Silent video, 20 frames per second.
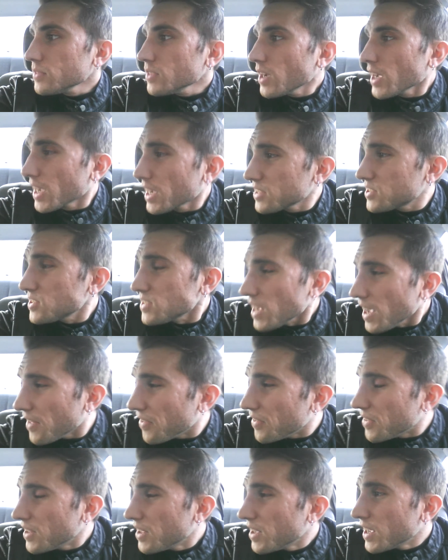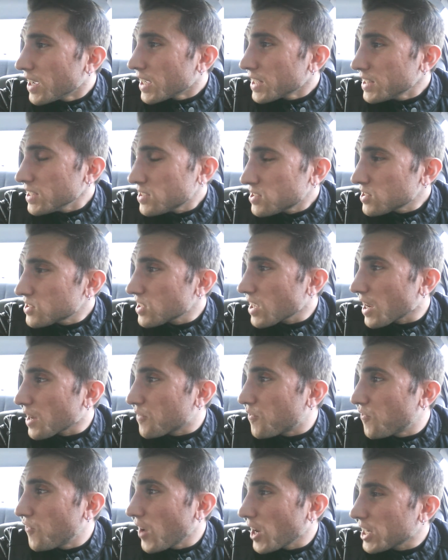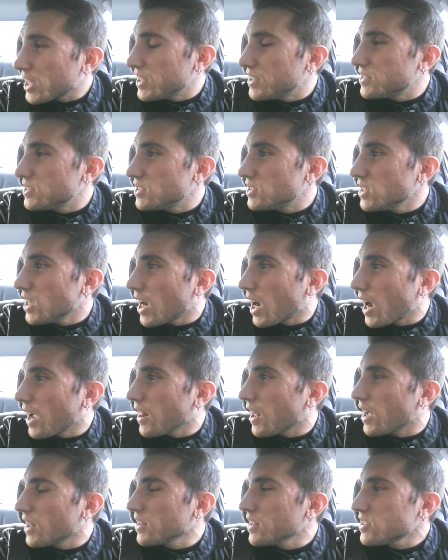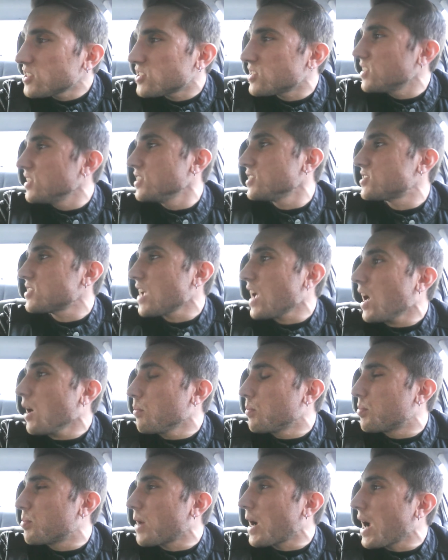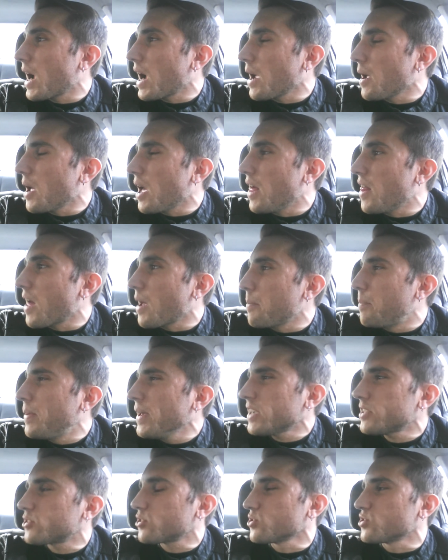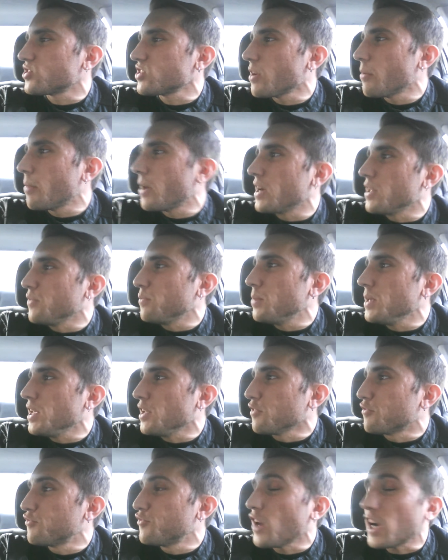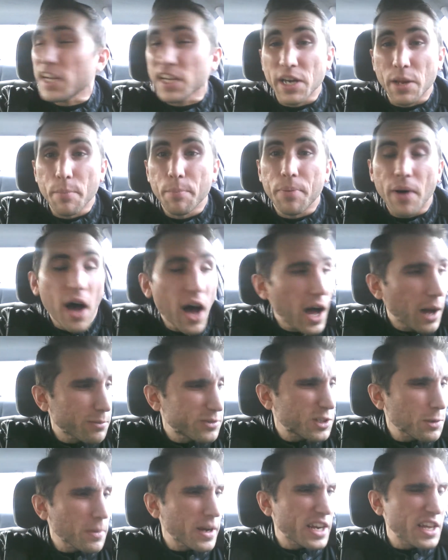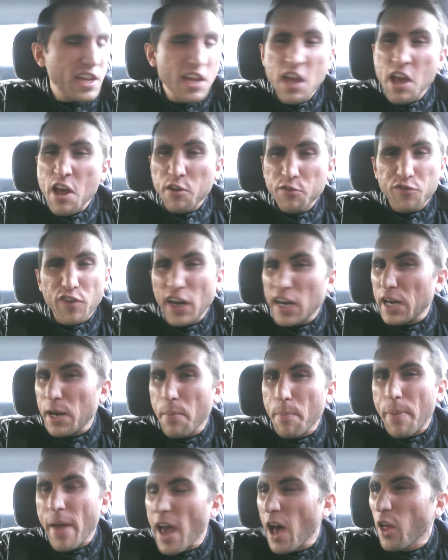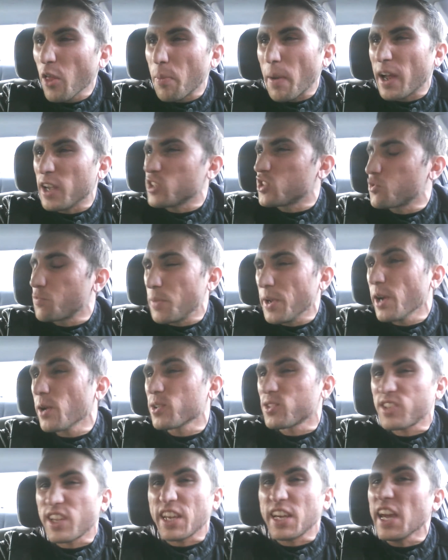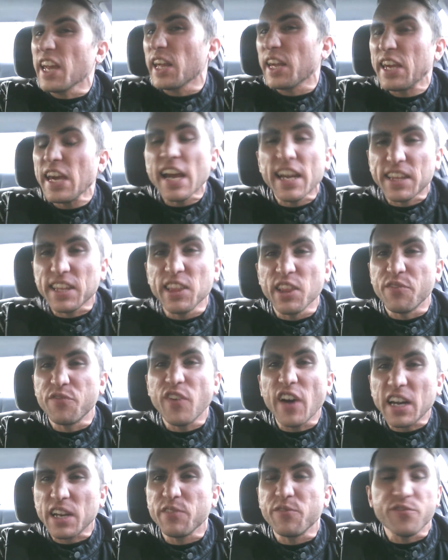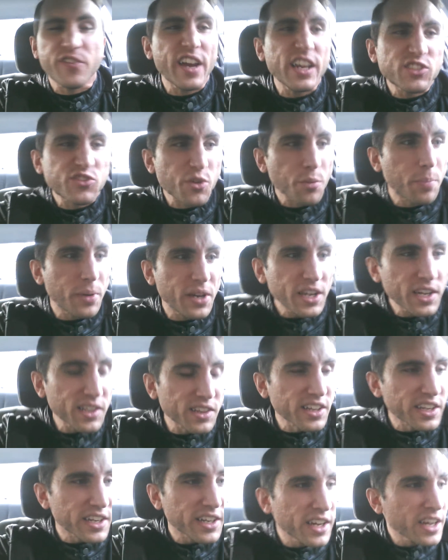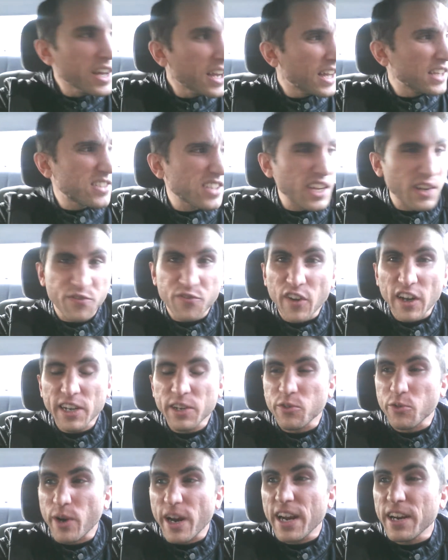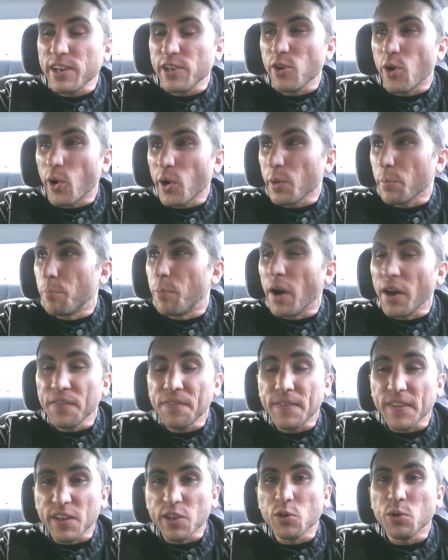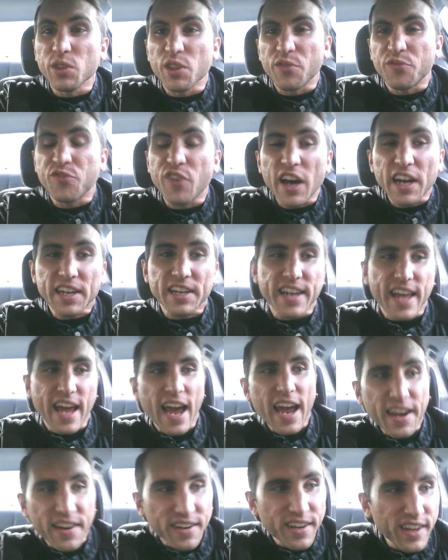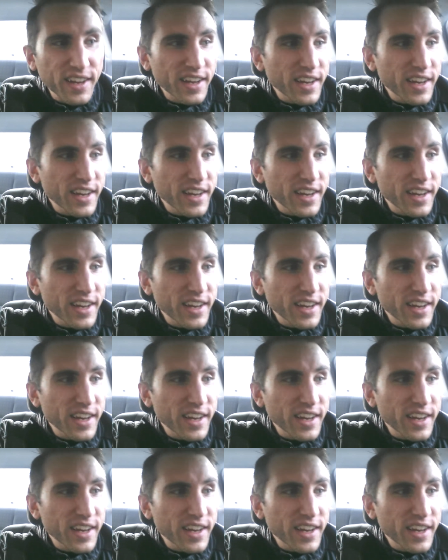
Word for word: Like I said, this is like fucking. I, I listen to this album I, I, and I picture somebody being fucking embalmed, somebody fucking impaled by a spear. It's like getting kicked in the fucking face repeatedly. It's like fucking Randy Orton punting you in the fucking head.